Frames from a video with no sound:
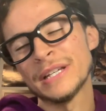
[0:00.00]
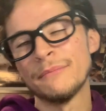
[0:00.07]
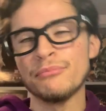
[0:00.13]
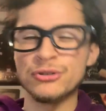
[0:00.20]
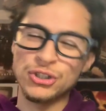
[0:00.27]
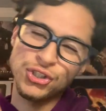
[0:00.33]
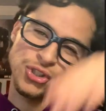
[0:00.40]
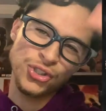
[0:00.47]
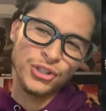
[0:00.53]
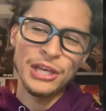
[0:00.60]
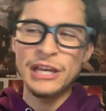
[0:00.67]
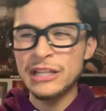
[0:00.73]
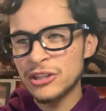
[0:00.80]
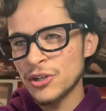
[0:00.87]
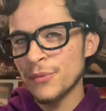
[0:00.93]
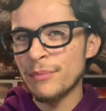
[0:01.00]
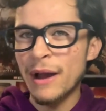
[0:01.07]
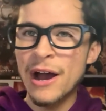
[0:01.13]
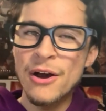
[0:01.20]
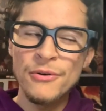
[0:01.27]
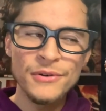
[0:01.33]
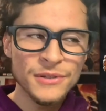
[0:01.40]
and they get their
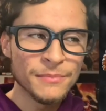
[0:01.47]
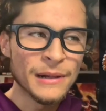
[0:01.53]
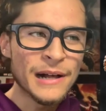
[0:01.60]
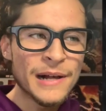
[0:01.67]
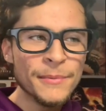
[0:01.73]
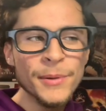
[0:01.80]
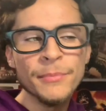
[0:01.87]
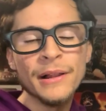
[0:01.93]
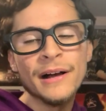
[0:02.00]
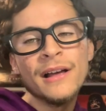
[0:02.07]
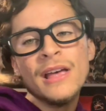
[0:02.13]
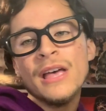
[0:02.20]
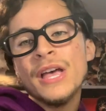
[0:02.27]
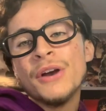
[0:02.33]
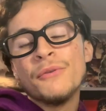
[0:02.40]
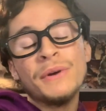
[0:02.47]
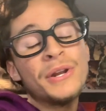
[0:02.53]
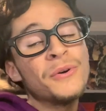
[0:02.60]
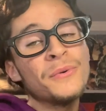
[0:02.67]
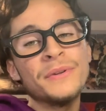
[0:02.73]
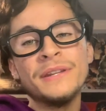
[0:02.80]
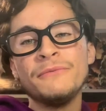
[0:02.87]
powers, blah blah blah. We
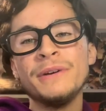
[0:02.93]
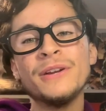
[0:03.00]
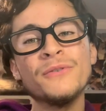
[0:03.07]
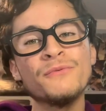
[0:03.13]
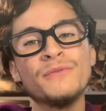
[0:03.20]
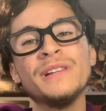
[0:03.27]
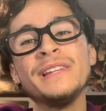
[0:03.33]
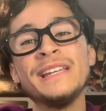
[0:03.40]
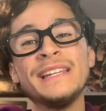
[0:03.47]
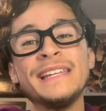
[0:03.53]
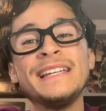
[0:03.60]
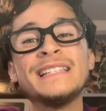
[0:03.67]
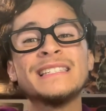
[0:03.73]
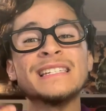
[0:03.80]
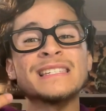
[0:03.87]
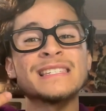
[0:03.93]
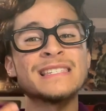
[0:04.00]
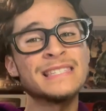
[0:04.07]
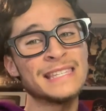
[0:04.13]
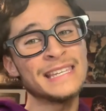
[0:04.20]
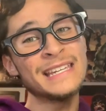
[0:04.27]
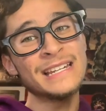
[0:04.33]
don't really need to
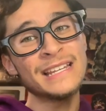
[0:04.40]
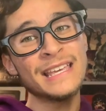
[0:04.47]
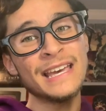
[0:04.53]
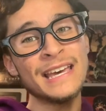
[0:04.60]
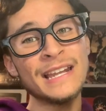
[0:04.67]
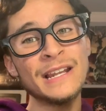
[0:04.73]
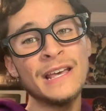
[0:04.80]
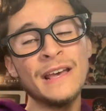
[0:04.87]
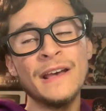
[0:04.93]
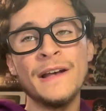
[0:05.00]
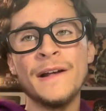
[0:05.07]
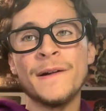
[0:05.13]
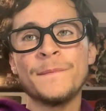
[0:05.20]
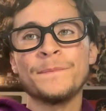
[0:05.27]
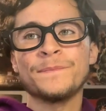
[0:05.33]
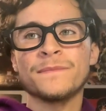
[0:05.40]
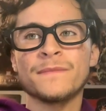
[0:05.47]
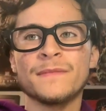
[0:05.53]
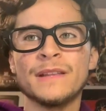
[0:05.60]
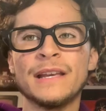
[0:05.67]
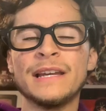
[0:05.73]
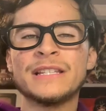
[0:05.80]
see it again.
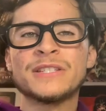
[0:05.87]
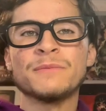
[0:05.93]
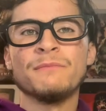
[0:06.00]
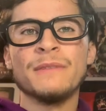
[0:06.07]
It's